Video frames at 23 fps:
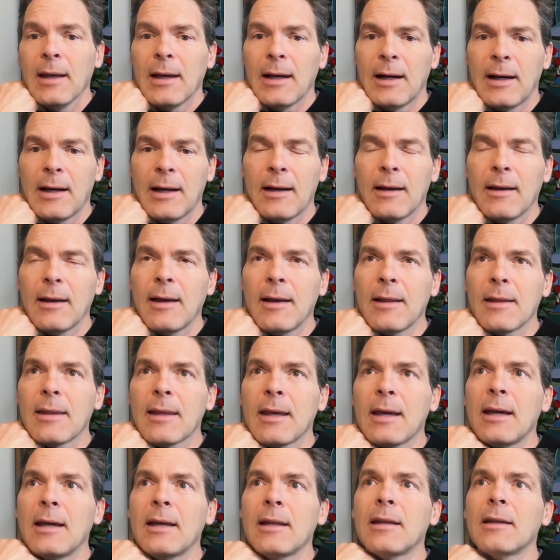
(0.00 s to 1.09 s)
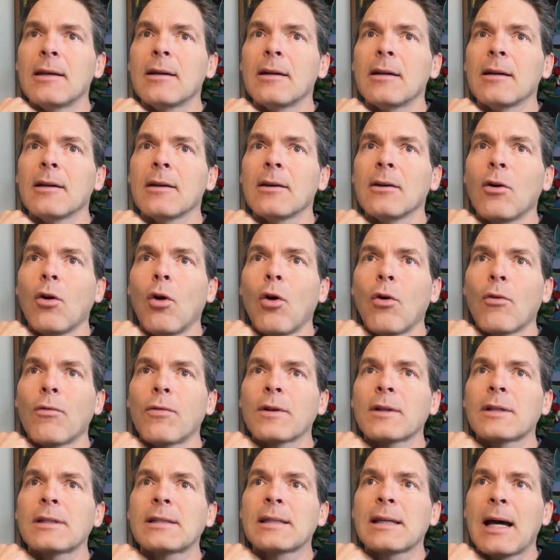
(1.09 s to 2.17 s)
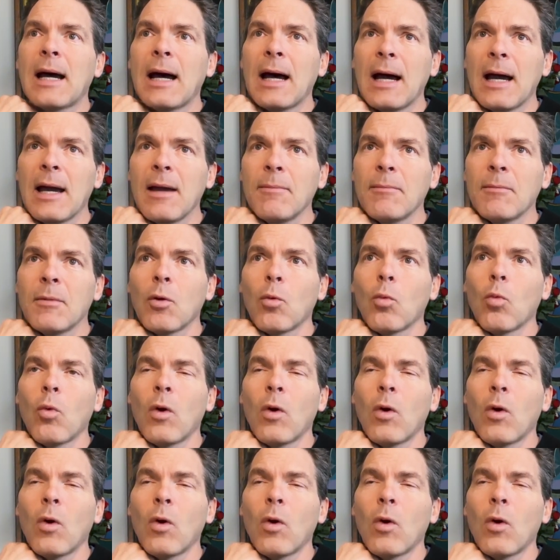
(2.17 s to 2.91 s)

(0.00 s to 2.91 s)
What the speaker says: And then over time,